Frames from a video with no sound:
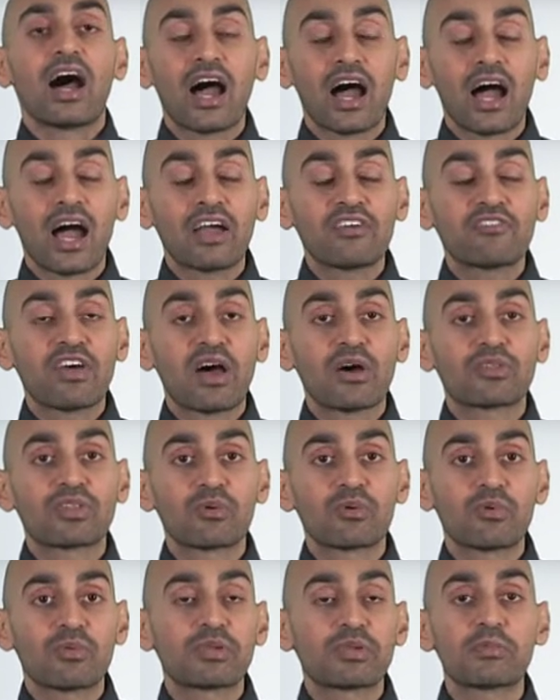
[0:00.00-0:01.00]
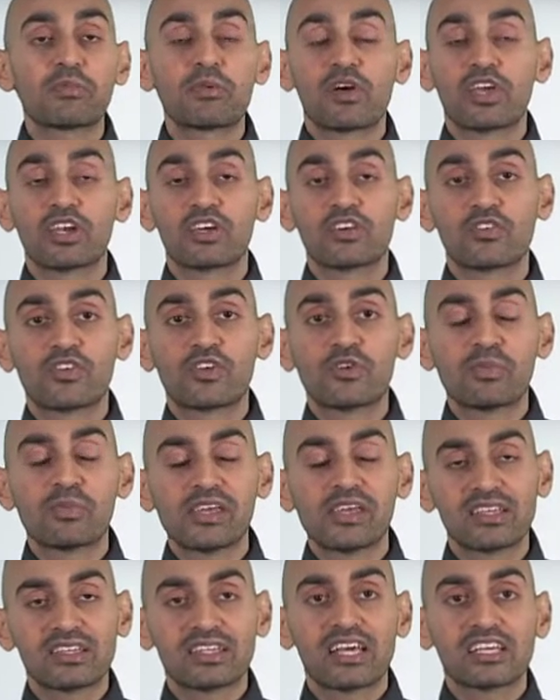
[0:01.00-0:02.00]
I found that when people interview
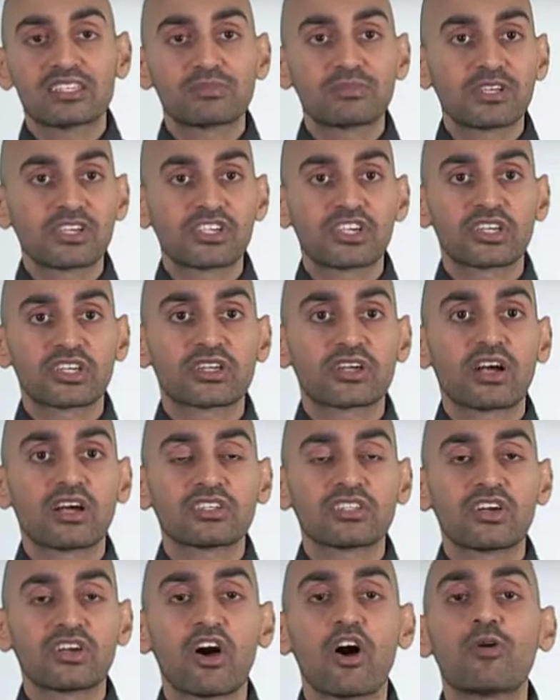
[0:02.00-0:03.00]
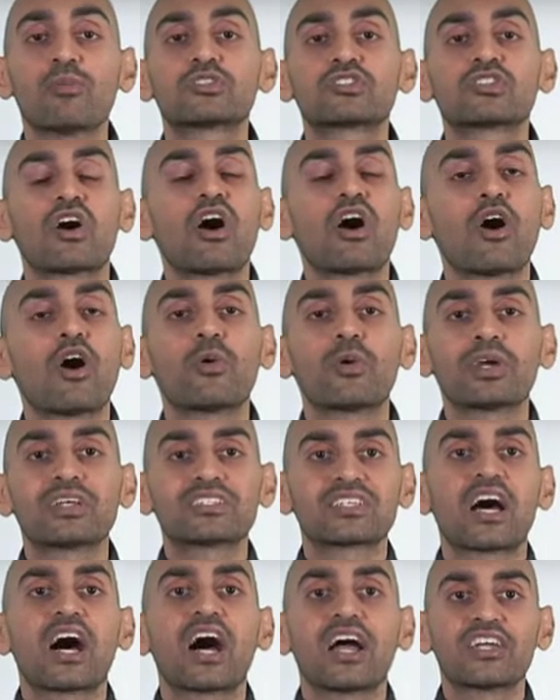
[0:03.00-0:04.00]
me and they ask me to share their content, almost
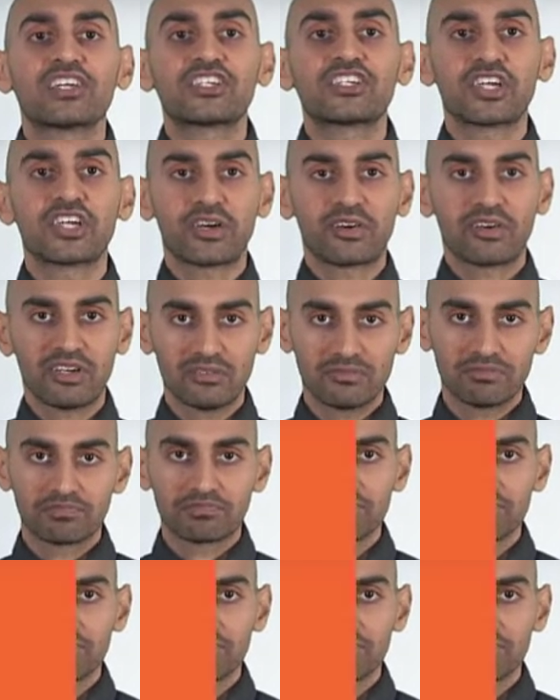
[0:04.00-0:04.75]
always I share it.